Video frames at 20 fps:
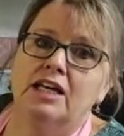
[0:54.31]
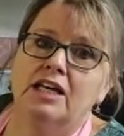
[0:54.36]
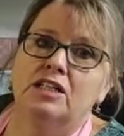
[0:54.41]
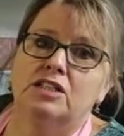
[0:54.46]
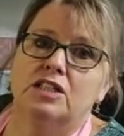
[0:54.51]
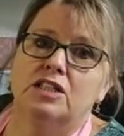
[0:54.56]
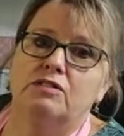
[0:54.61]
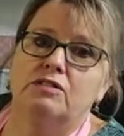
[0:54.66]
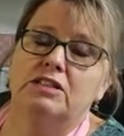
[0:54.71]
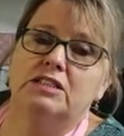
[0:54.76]

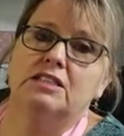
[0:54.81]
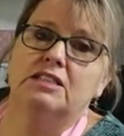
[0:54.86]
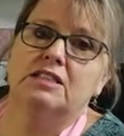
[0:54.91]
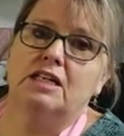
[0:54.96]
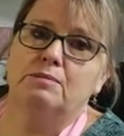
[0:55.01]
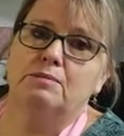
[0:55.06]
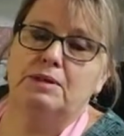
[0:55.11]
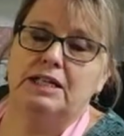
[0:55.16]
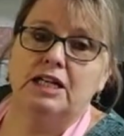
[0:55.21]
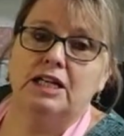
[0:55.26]
So this is
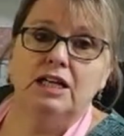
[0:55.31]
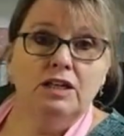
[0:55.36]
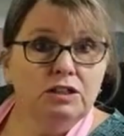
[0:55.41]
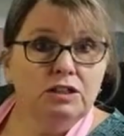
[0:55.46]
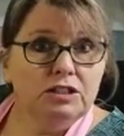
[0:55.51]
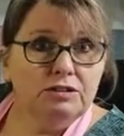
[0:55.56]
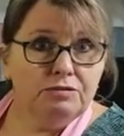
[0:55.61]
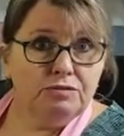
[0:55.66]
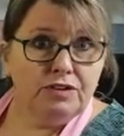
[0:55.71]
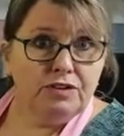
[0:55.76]
going to be
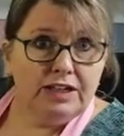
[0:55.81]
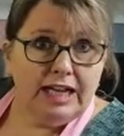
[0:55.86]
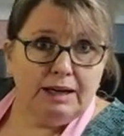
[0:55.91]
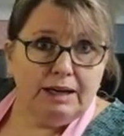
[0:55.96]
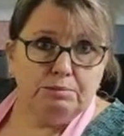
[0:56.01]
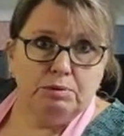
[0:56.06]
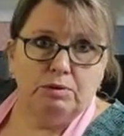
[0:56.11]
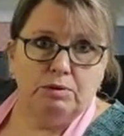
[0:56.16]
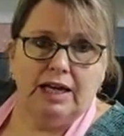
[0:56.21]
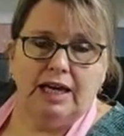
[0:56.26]
gluten free
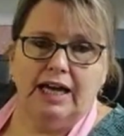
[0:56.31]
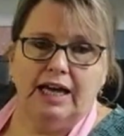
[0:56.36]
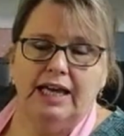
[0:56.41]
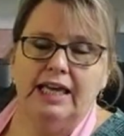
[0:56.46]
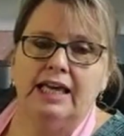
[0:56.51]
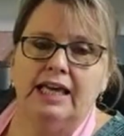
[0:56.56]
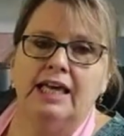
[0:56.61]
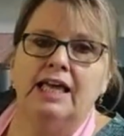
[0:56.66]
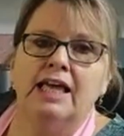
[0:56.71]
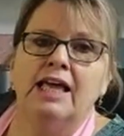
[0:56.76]
apple
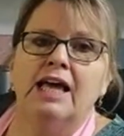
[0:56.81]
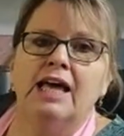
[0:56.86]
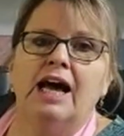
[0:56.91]
cake.